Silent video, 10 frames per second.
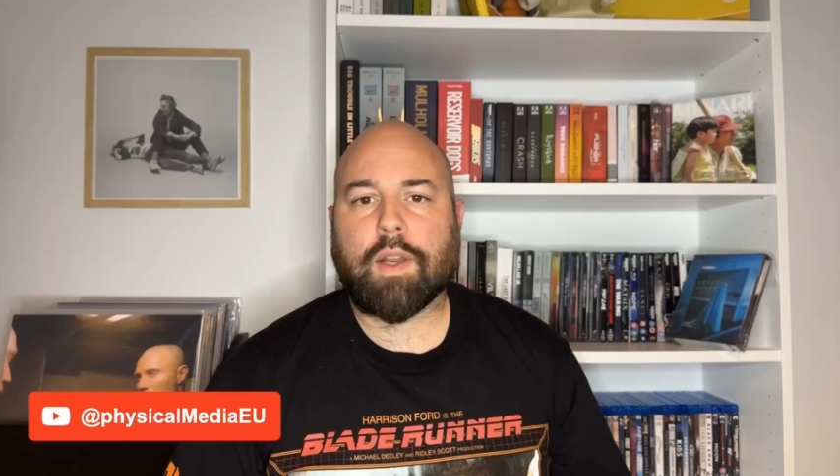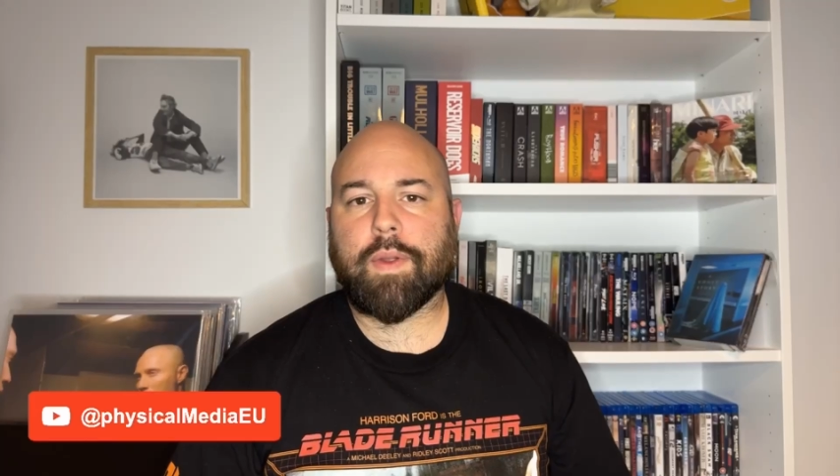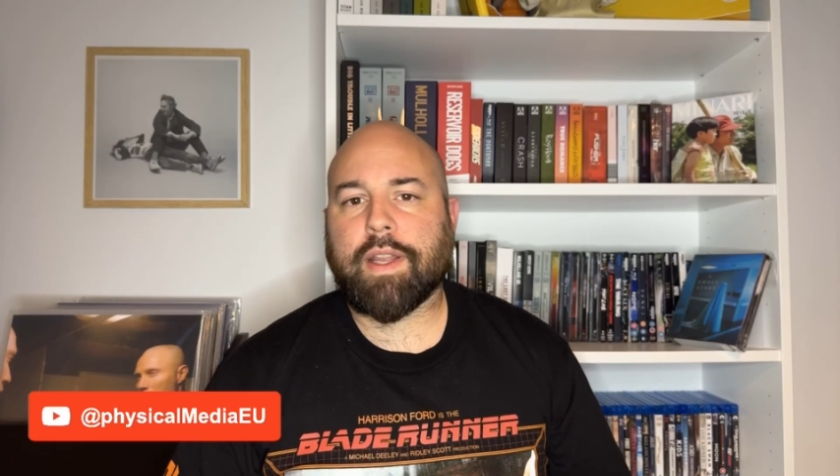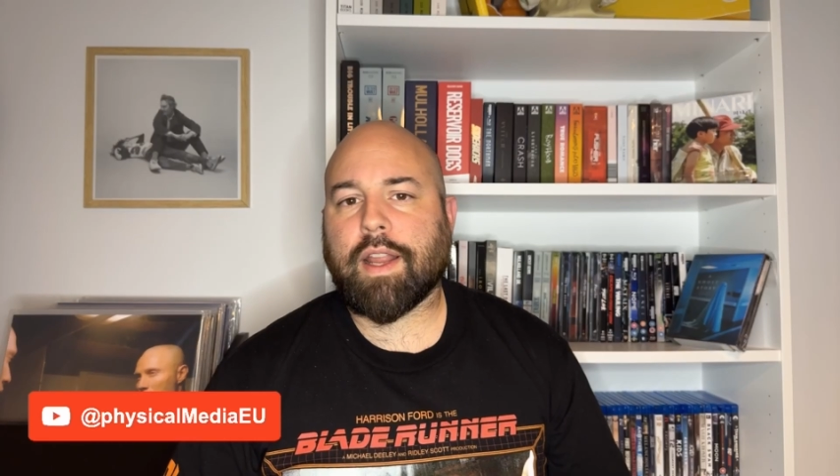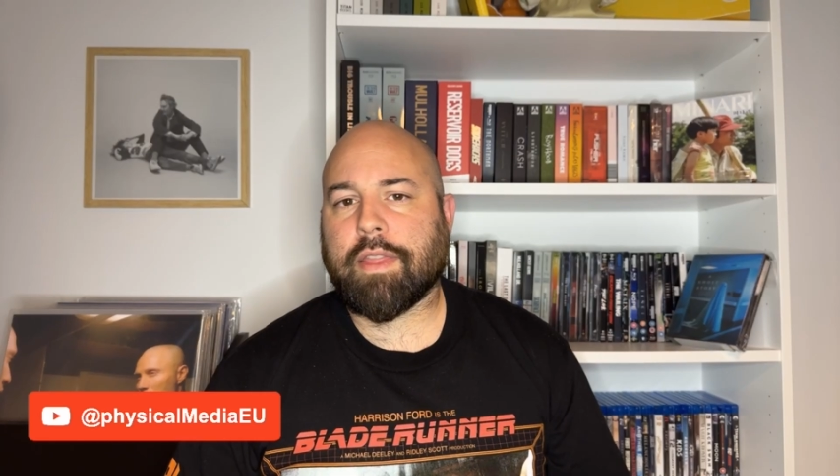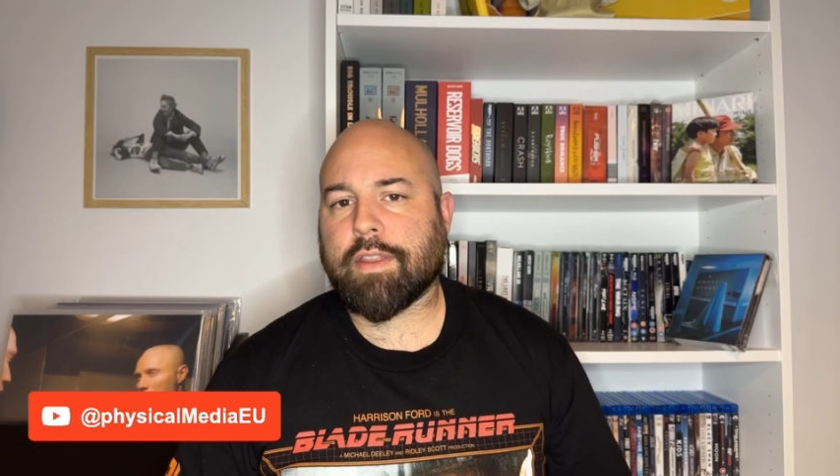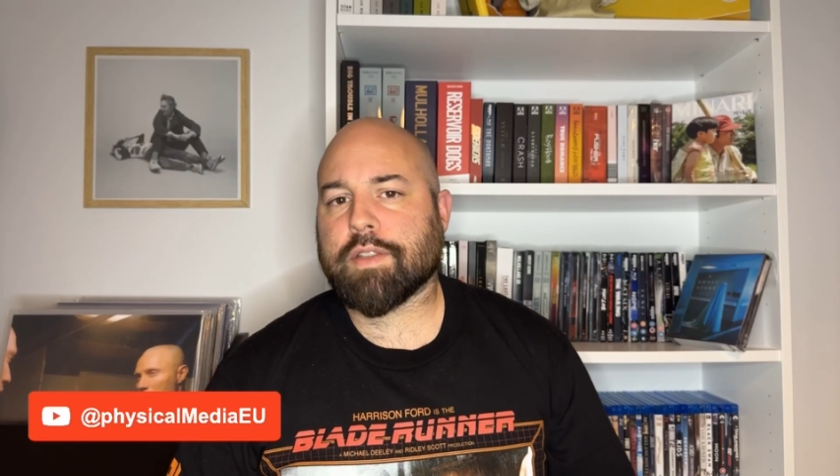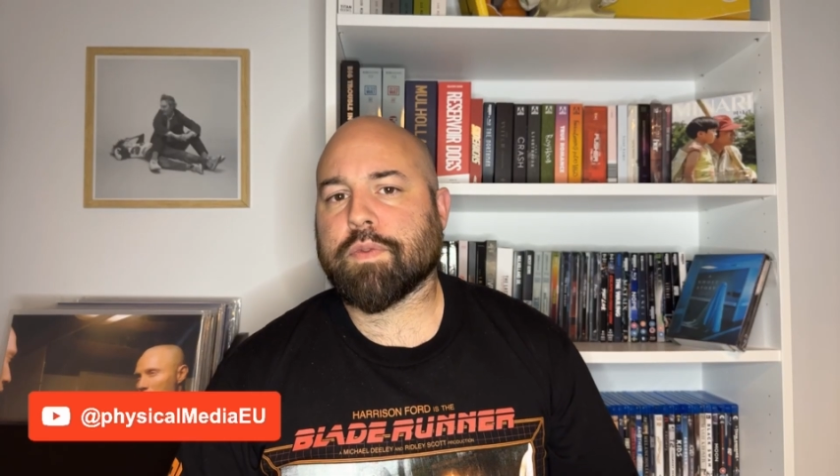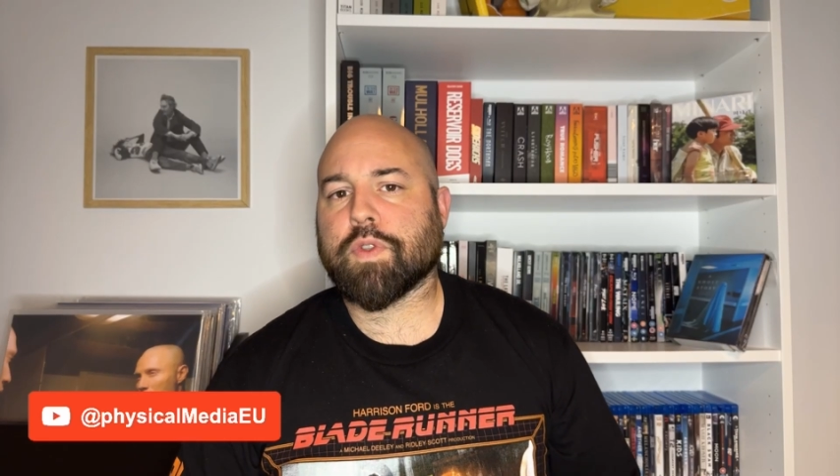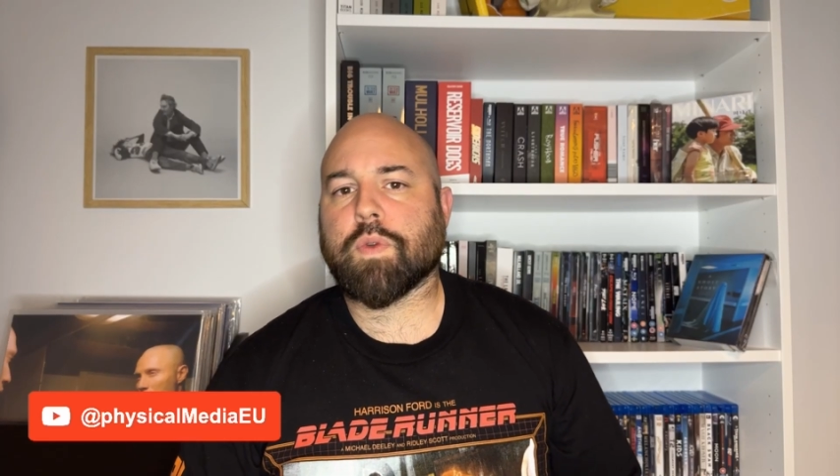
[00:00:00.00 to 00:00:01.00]
Hello again and
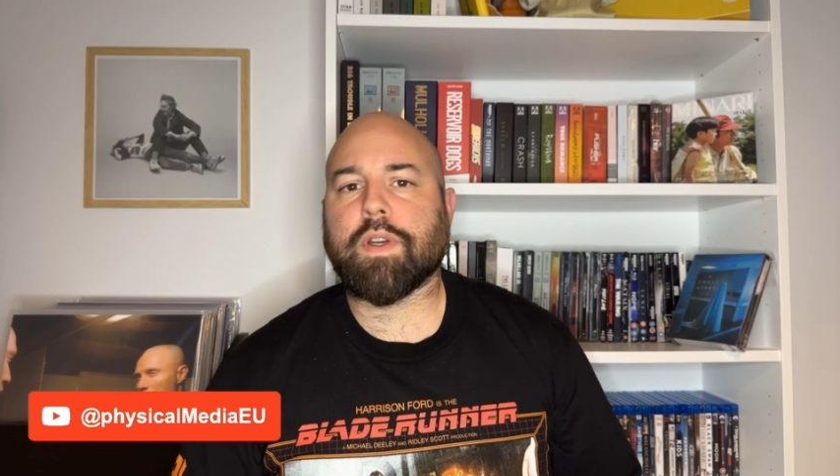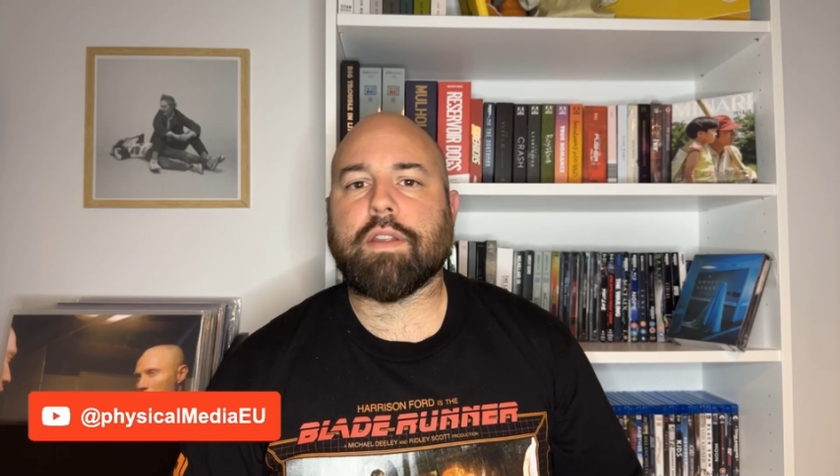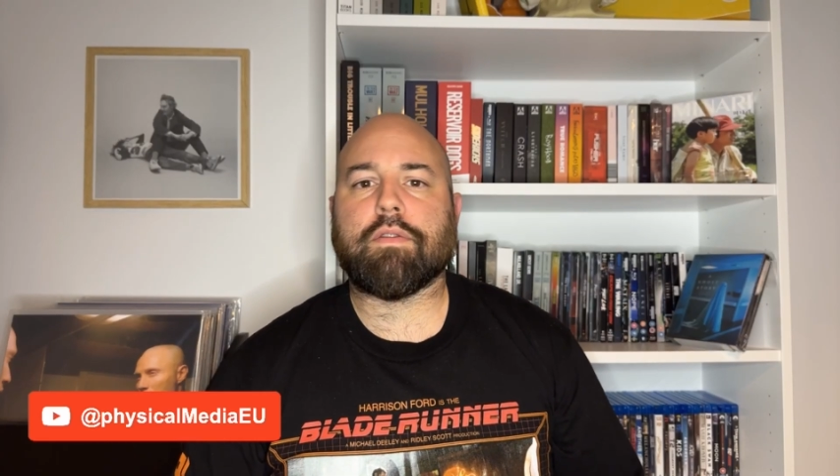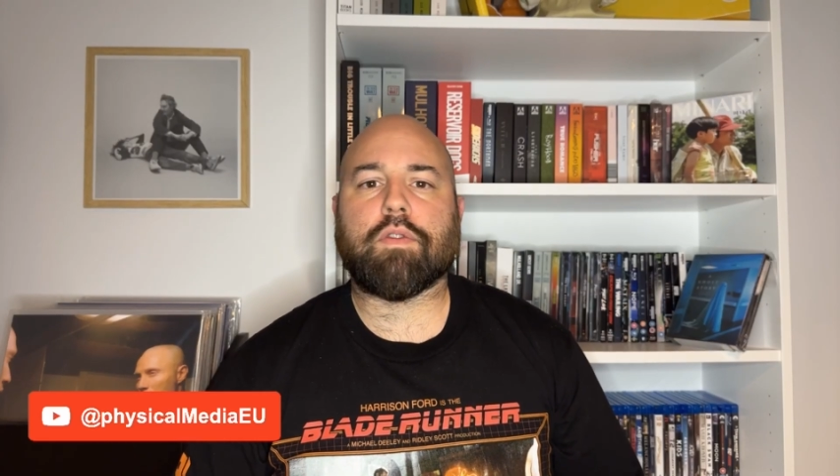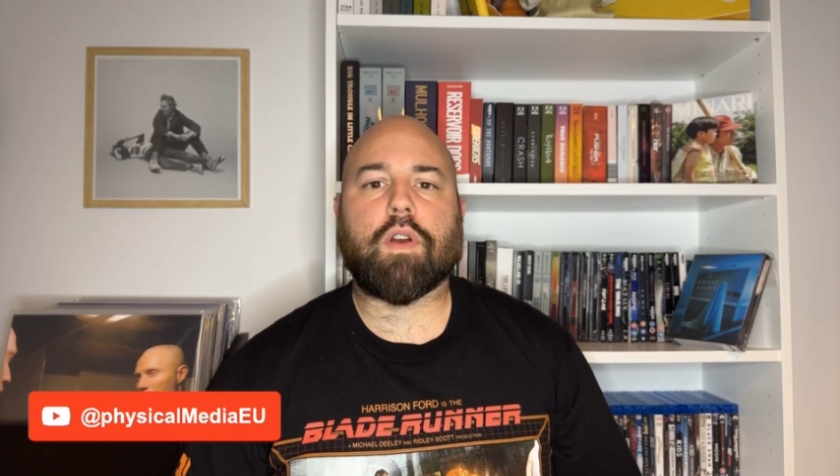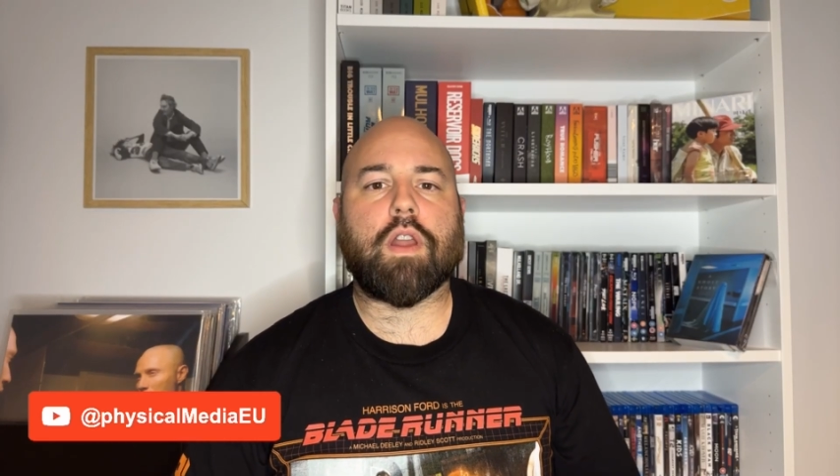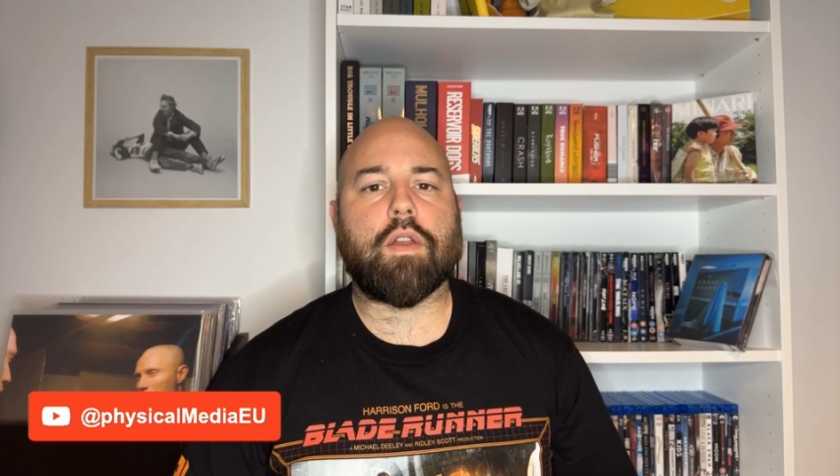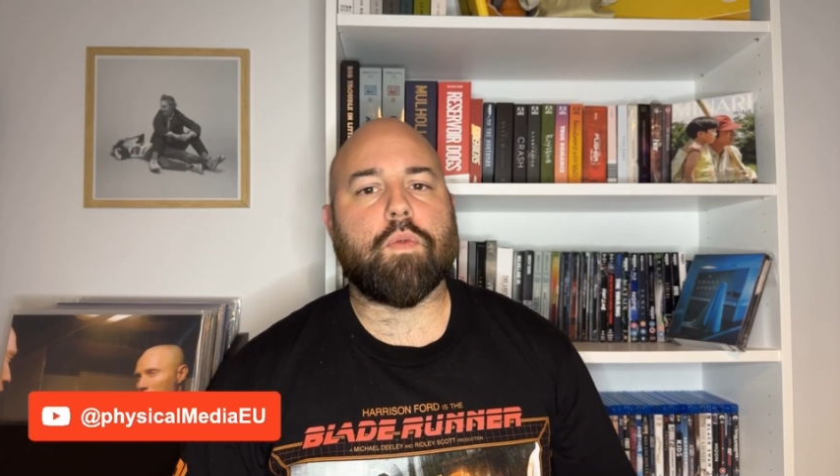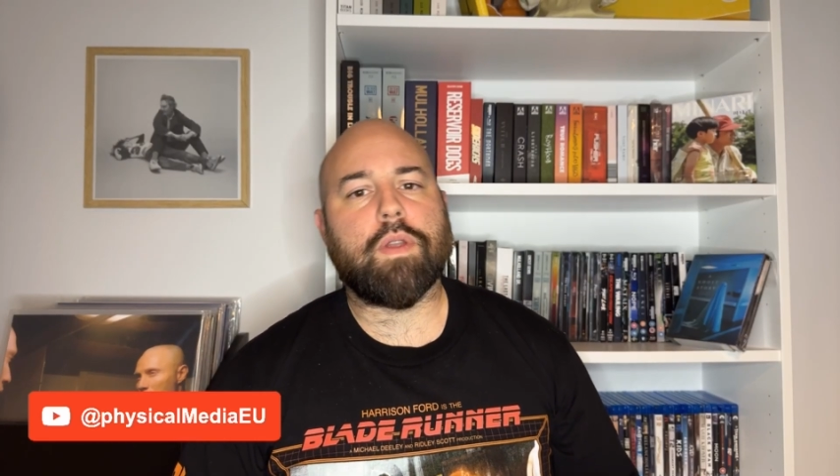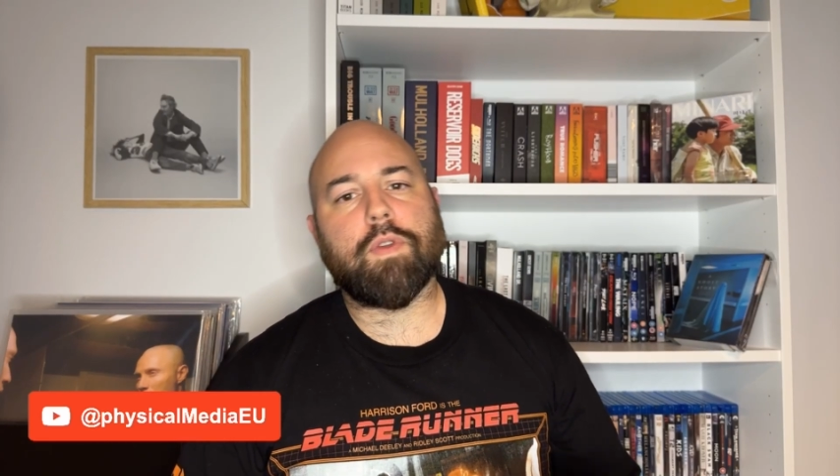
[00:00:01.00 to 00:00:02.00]
thanks for tuning in for
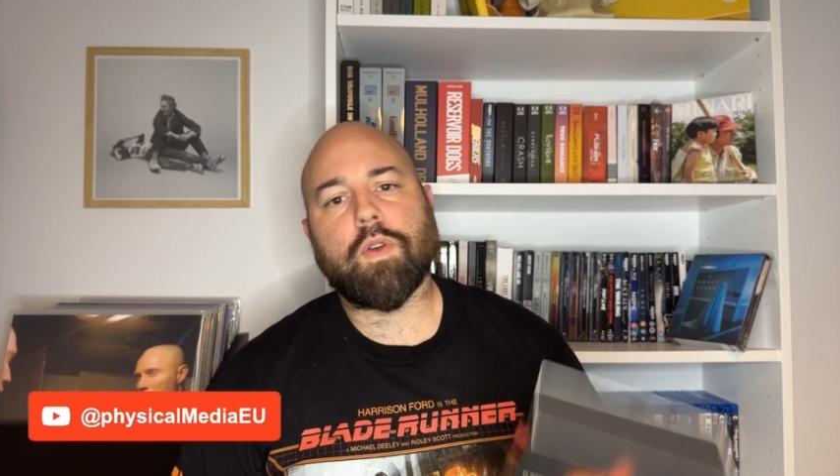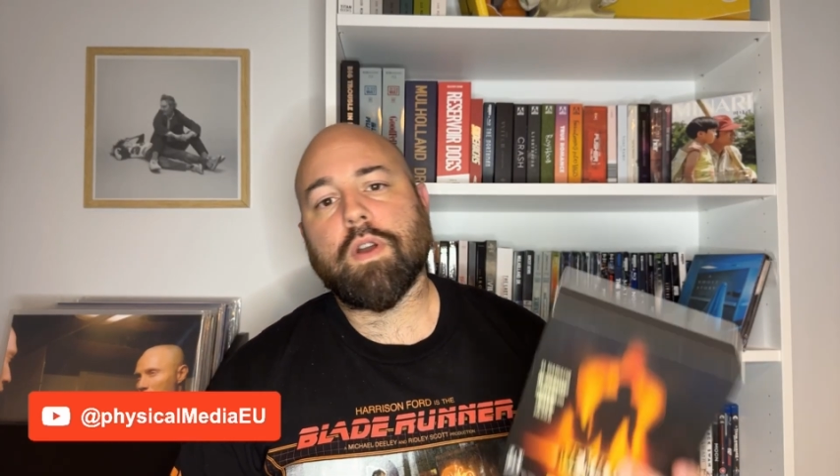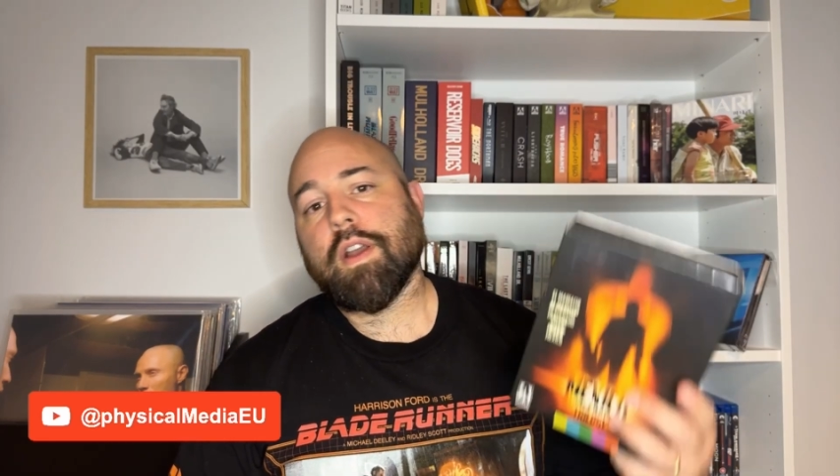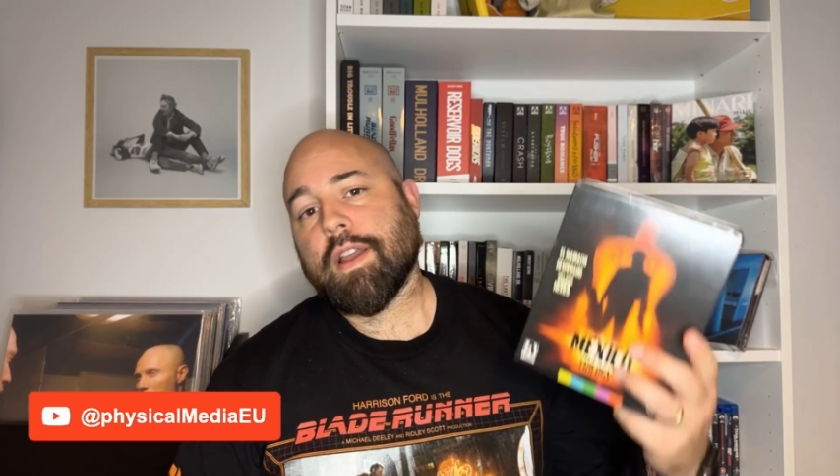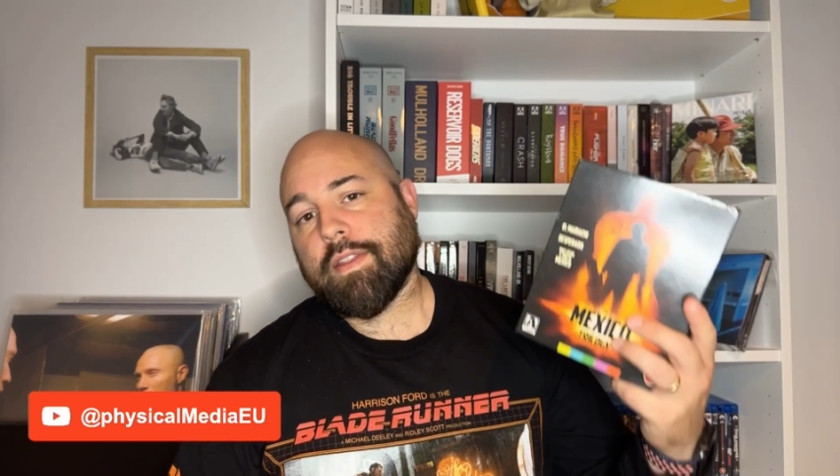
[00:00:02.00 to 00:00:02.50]
another review,